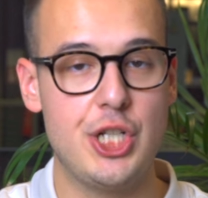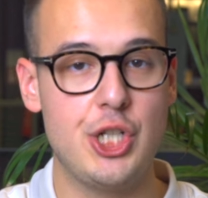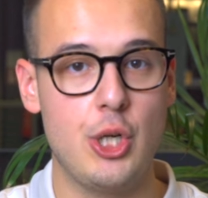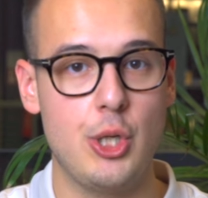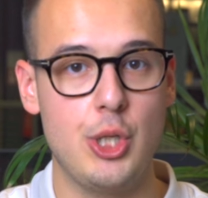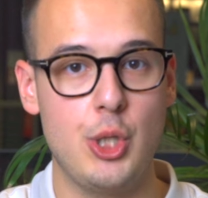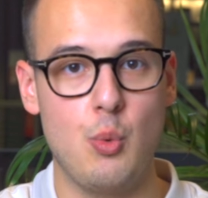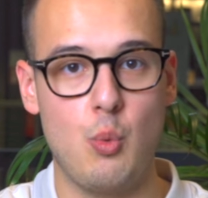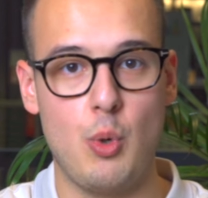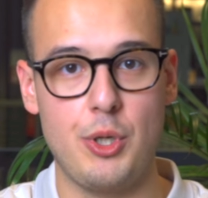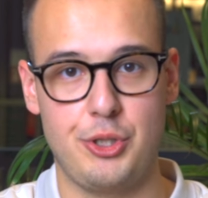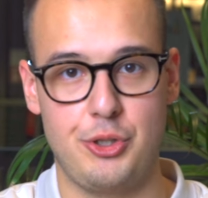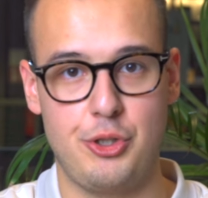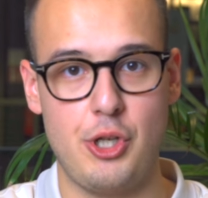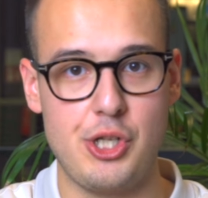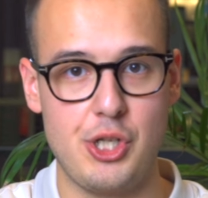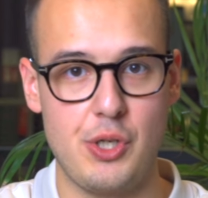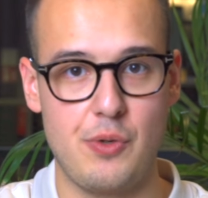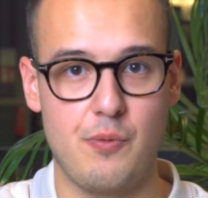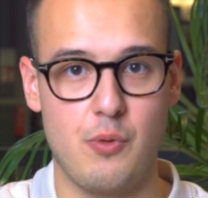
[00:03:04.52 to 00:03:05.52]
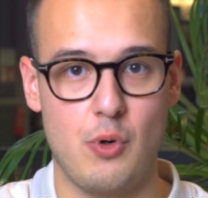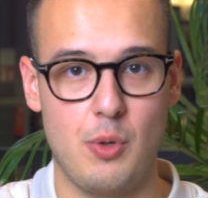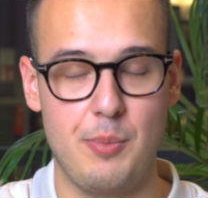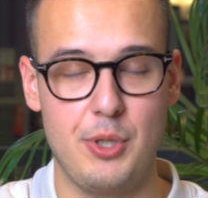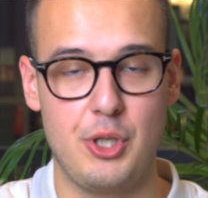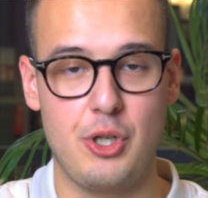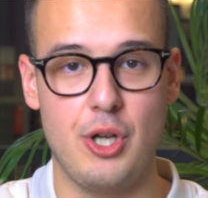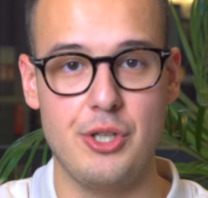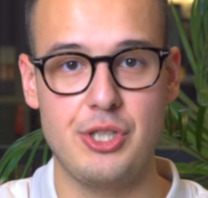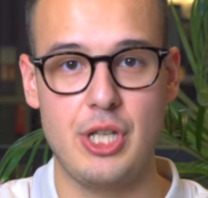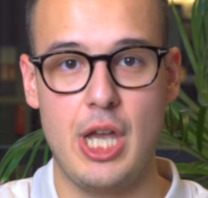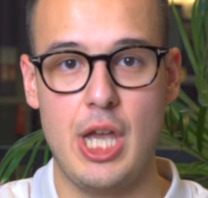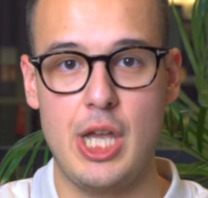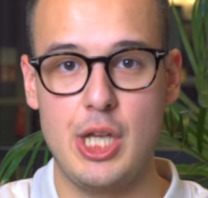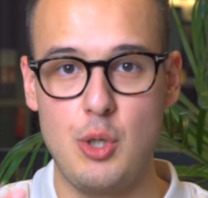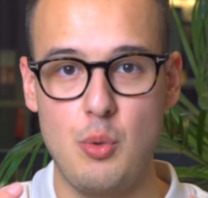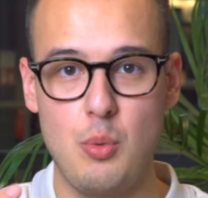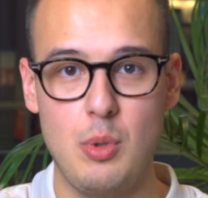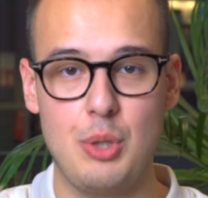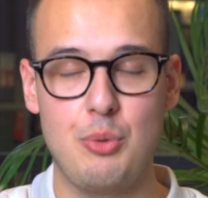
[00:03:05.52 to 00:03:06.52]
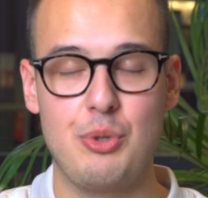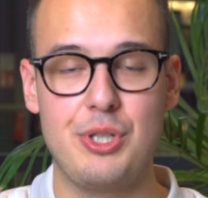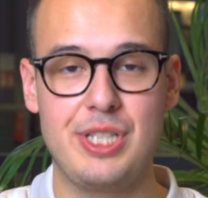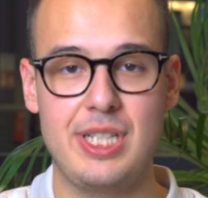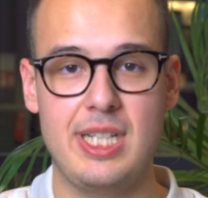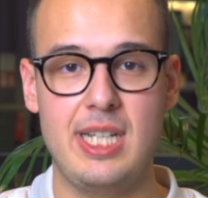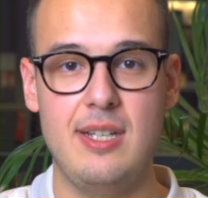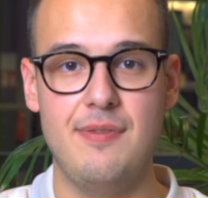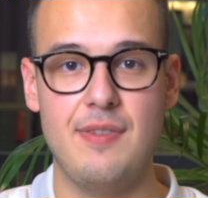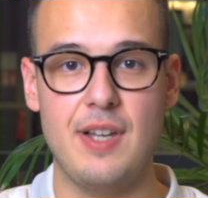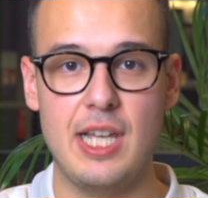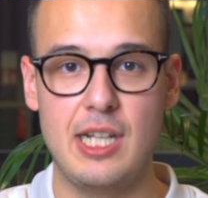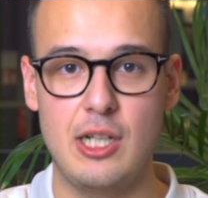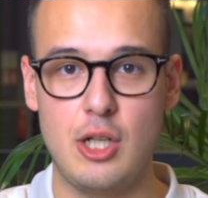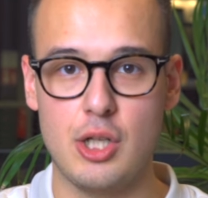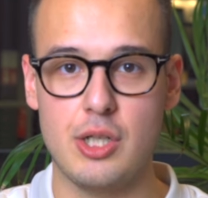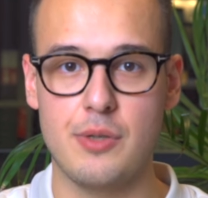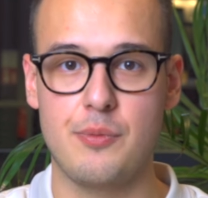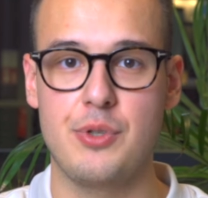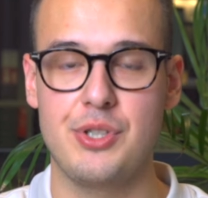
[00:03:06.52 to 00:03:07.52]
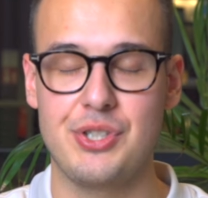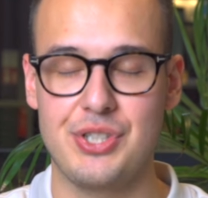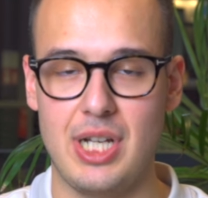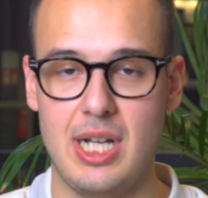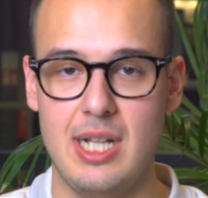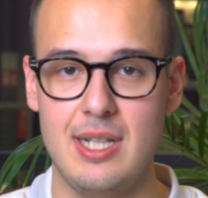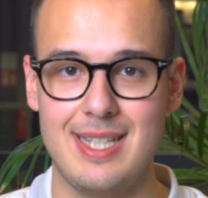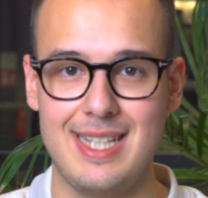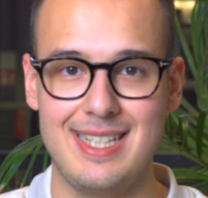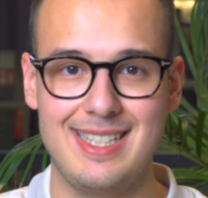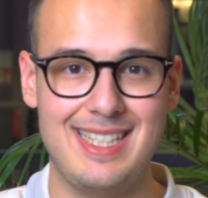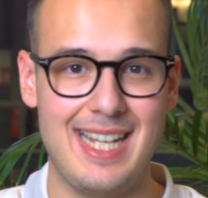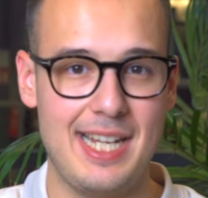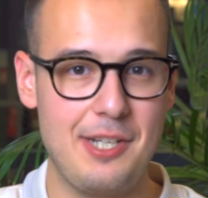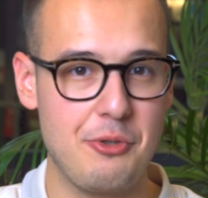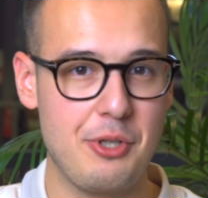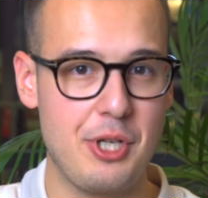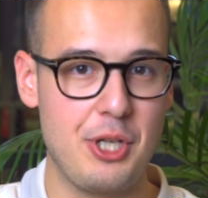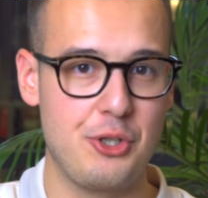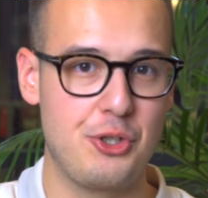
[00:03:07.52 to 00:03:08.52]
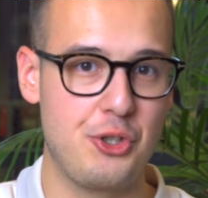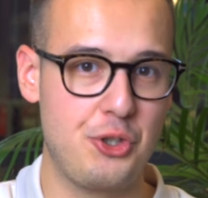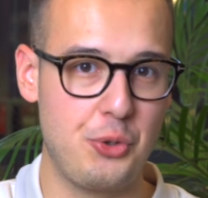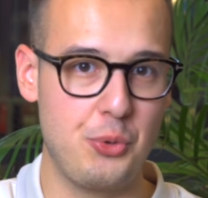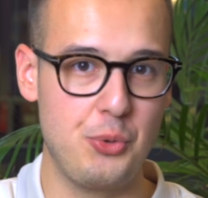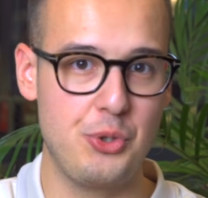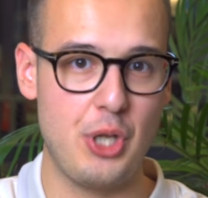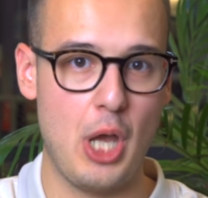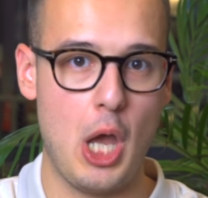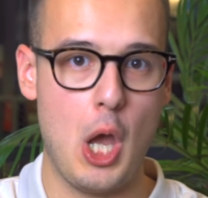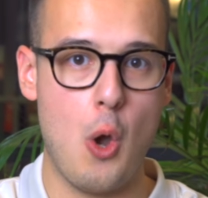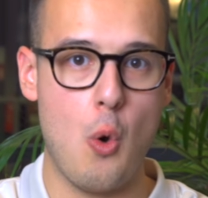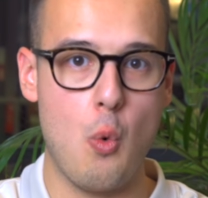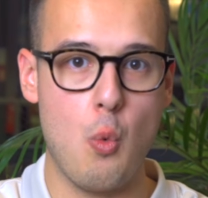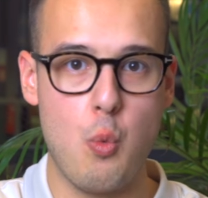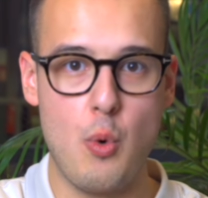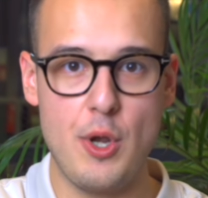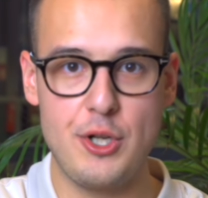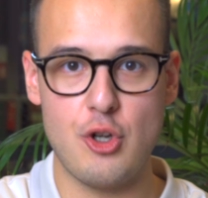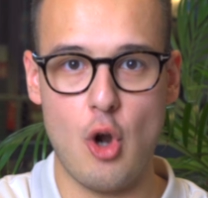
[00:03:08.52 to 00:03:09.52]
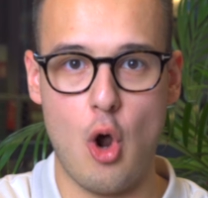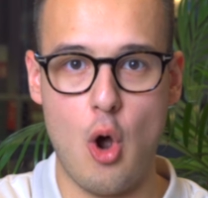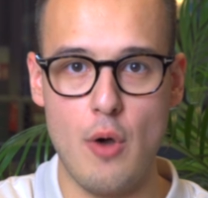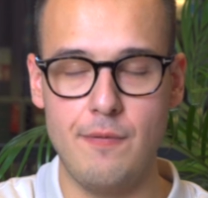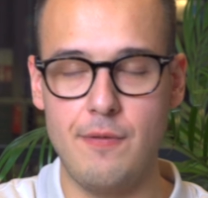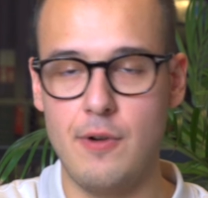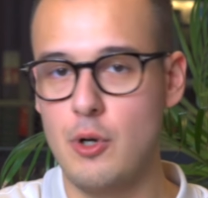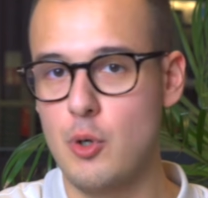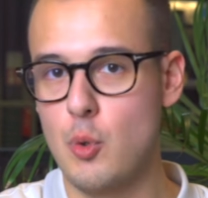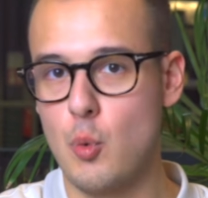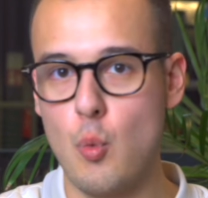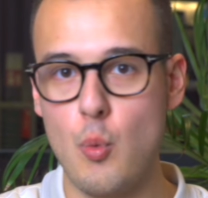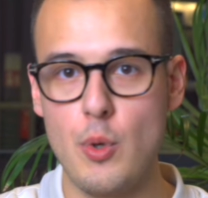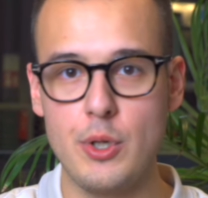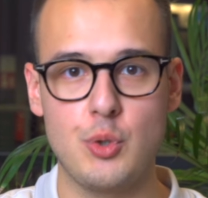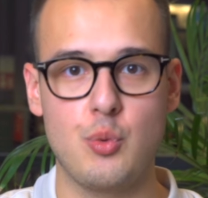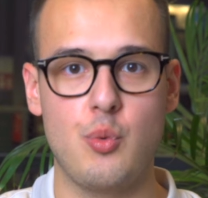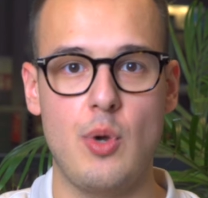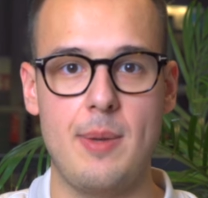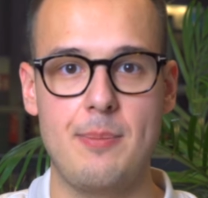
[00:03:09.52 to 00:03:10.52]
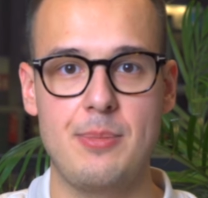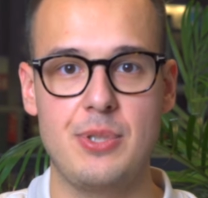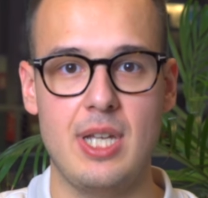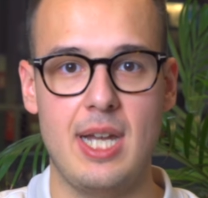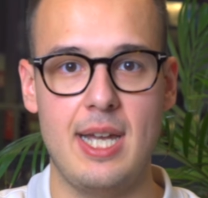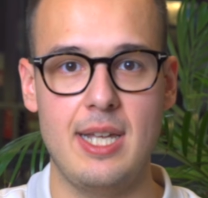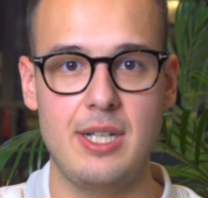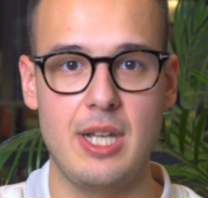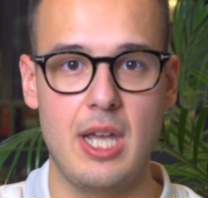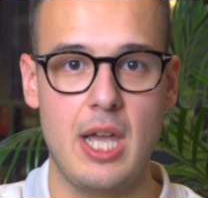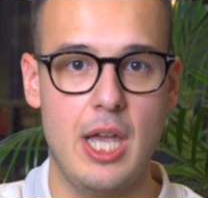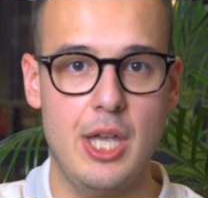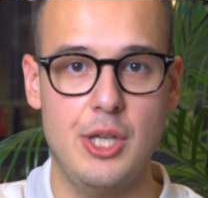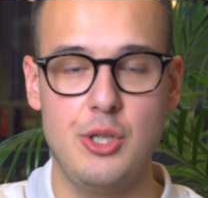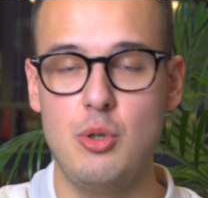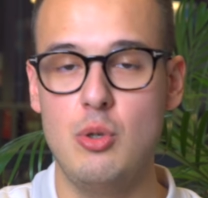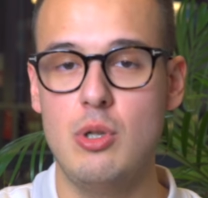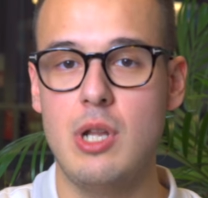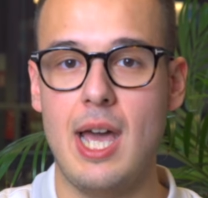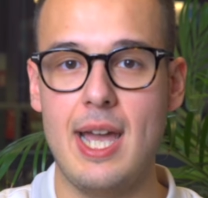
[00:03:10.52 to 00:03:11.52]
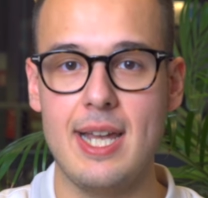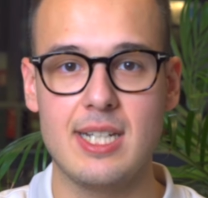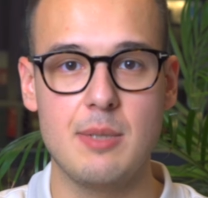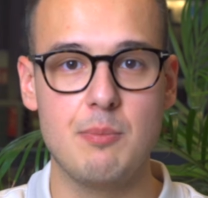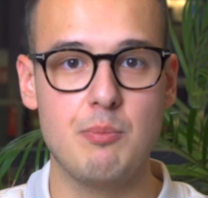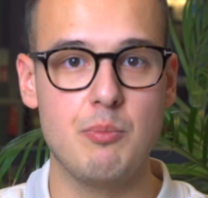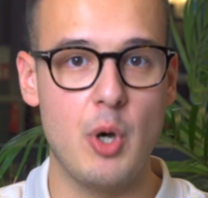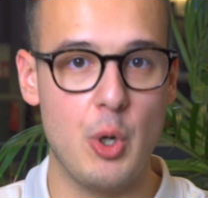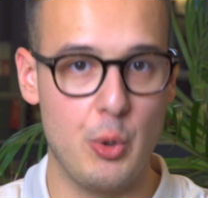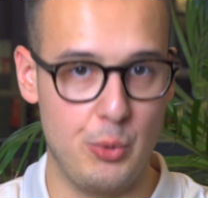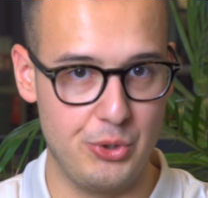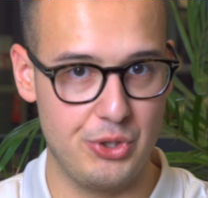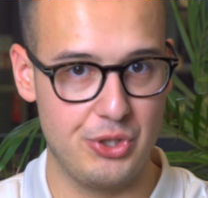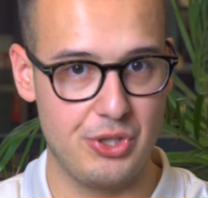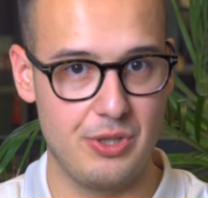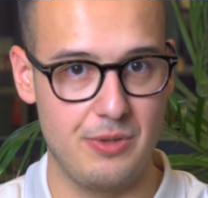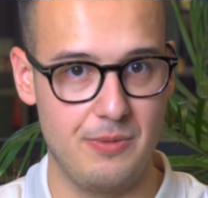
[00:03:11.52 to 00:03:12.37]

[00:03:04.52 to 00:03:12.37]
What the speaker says: you what you're searching for, because you will receive a lot of results, and then you can choose which offer or which website you like the most.